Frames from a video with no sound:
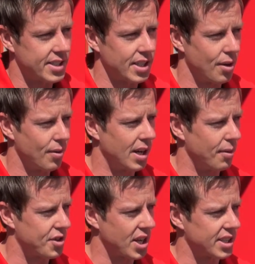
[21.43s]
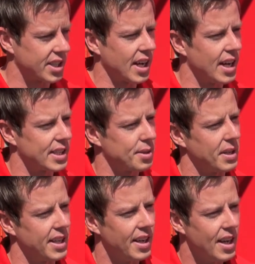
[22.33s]
So uh, we've changed the cars to
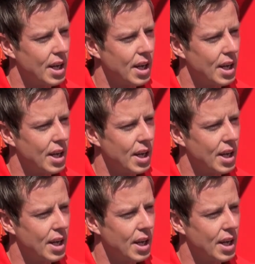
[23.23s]
be